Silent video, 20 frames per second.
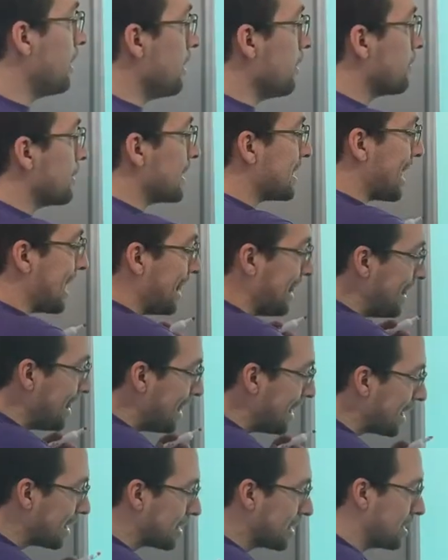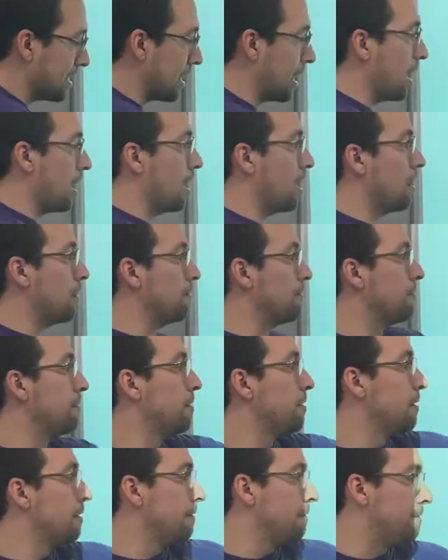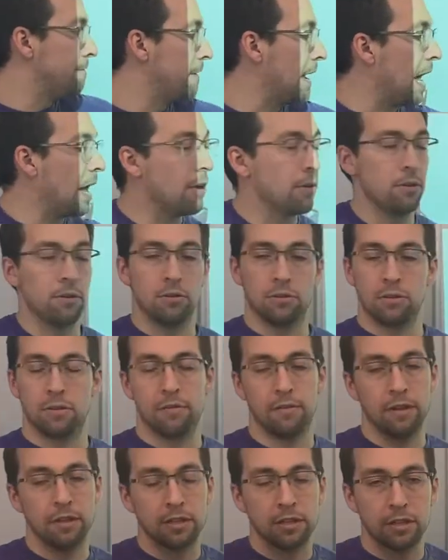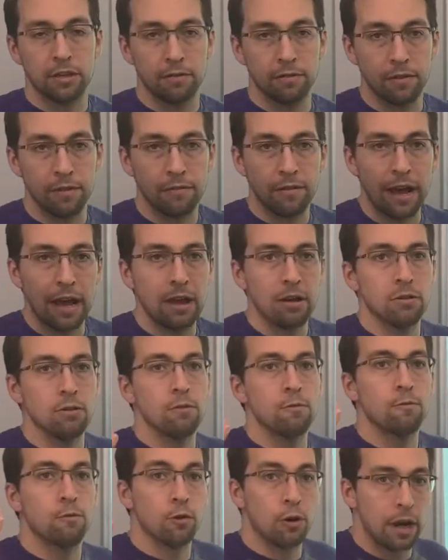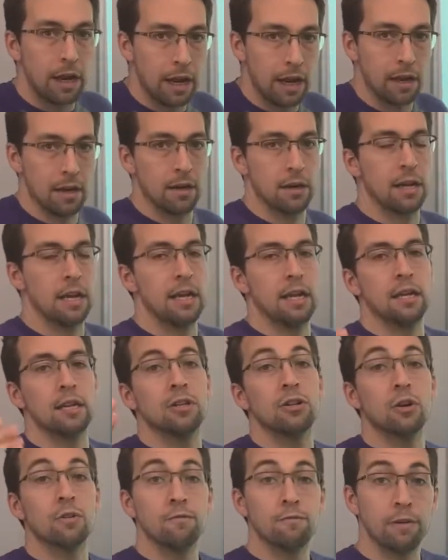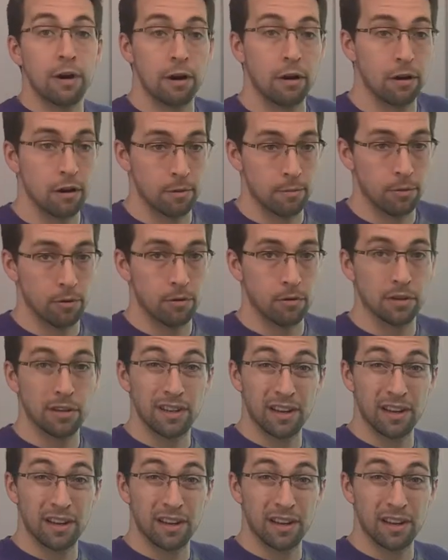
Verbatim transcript: it gives us a list of values, a list of the value for n. n is our variable.